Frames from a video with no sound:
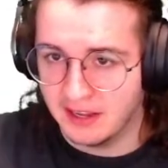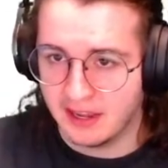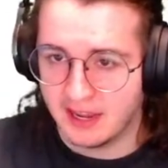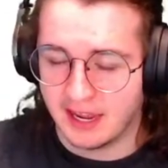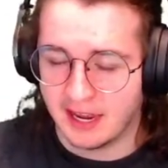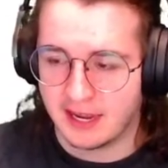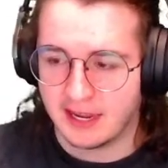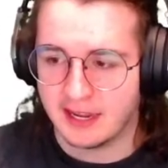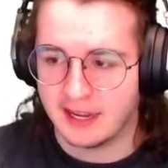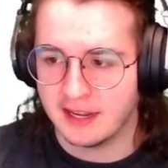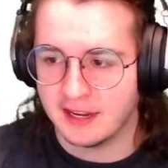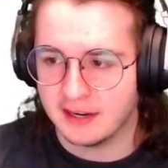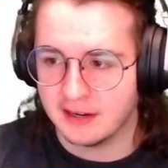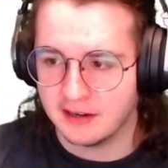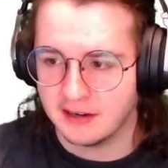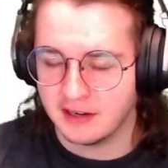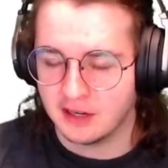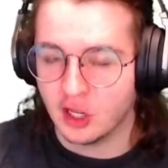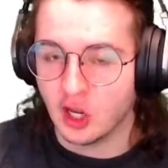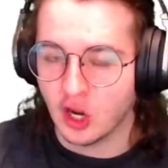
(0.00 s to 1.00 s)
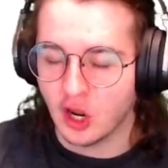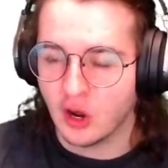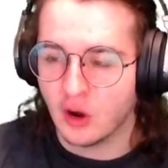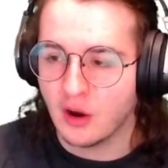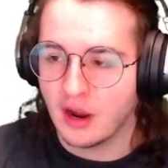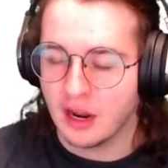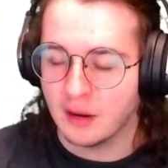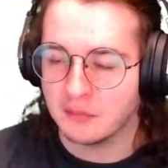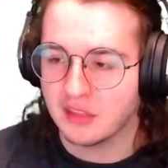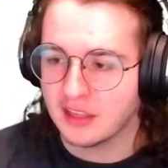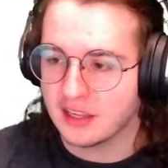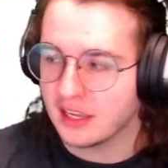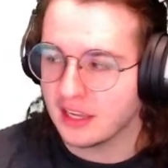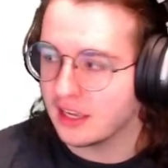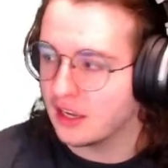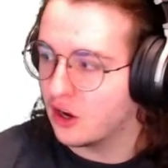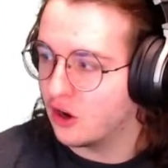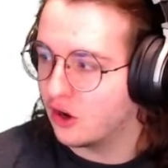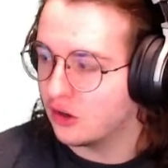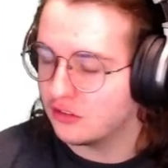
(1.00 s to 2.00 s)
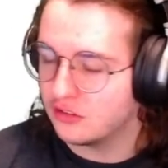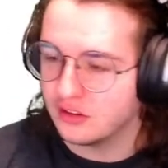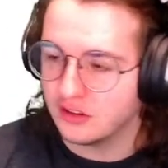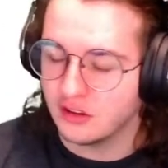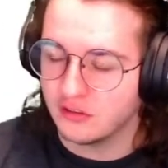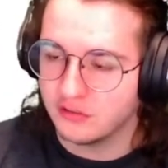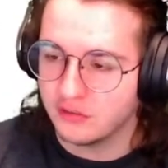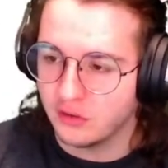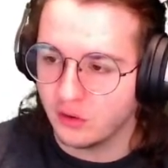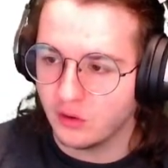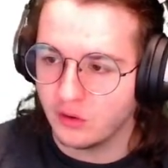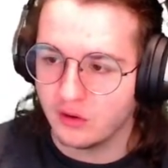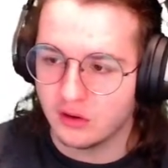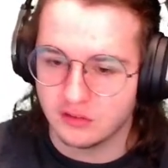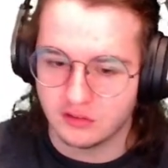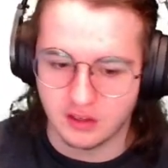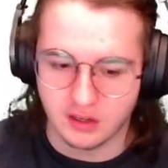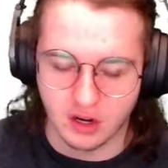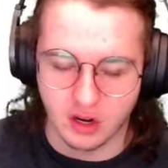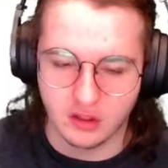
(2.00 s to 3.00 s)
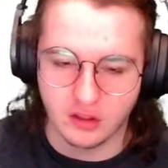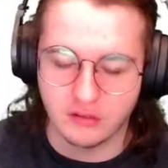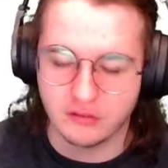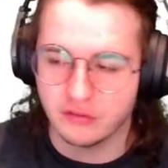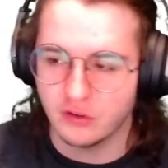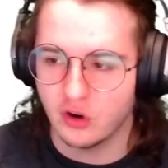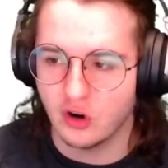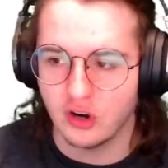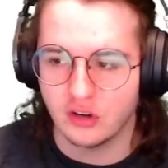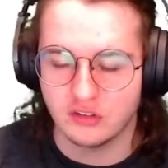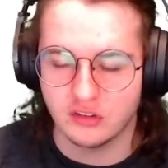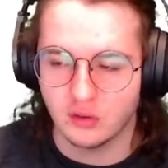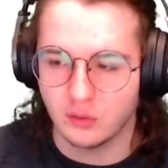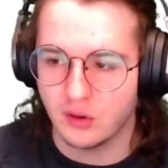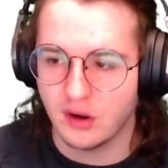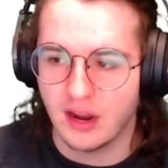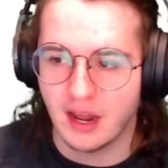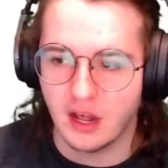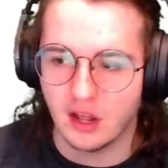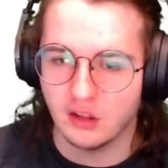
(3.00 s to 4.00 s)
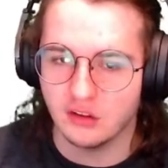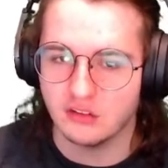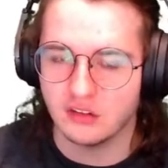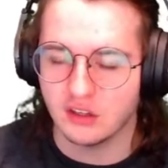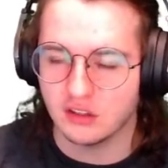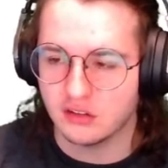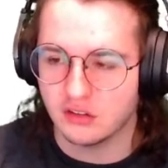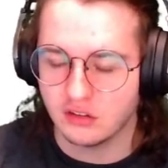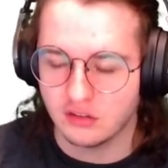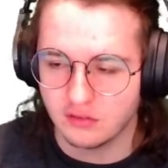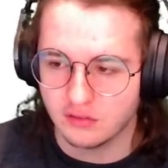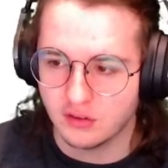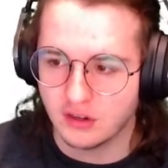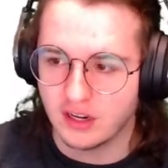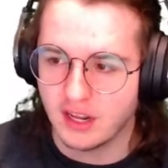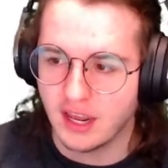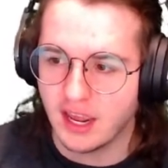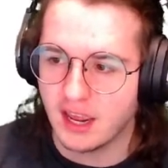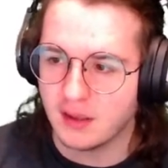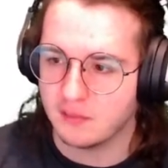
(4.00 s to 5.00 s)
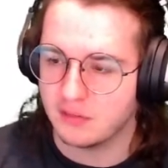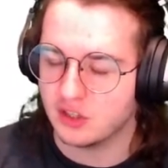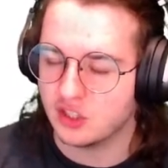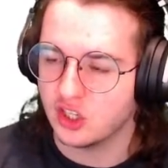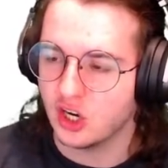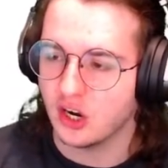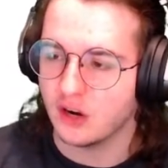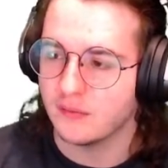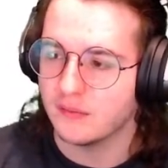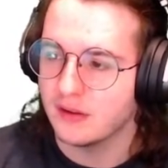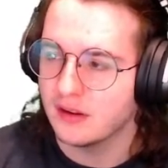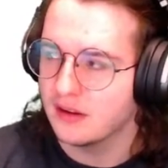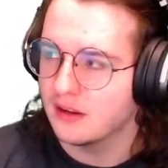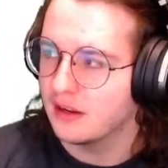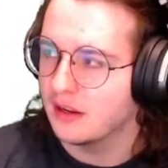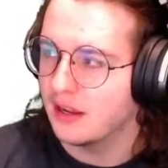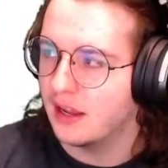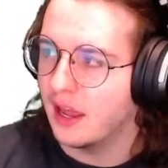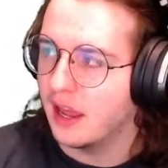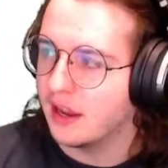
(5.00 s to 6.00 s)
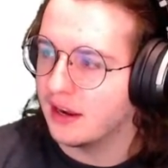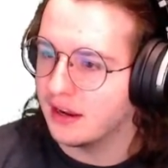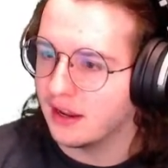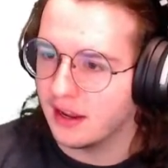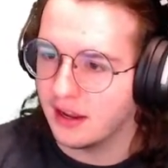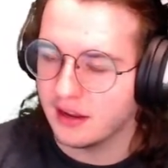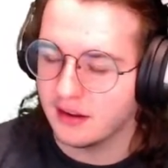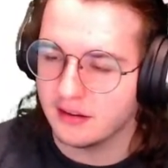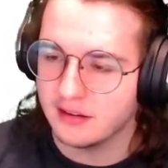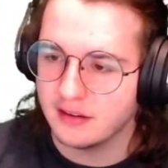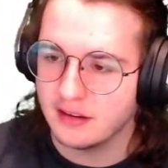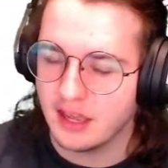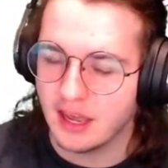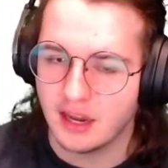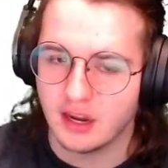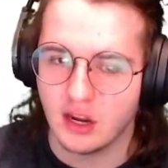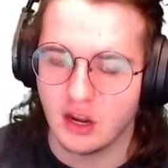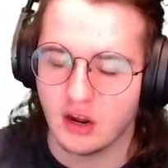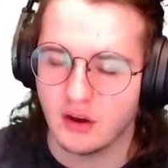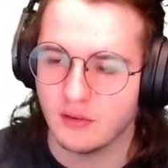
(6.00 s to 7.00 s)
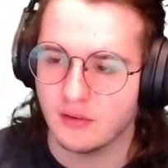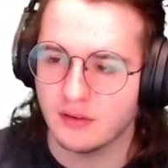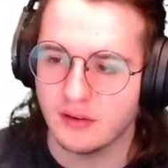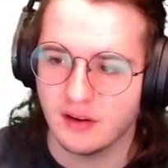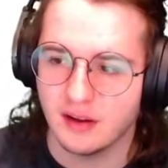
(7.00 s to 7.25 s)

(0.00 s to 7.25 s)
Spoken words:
And, I'm thinking, oh, it's in the floor. It's, like, on the floor. It's nowhere else. It's free game. Sure. And, yeah, no.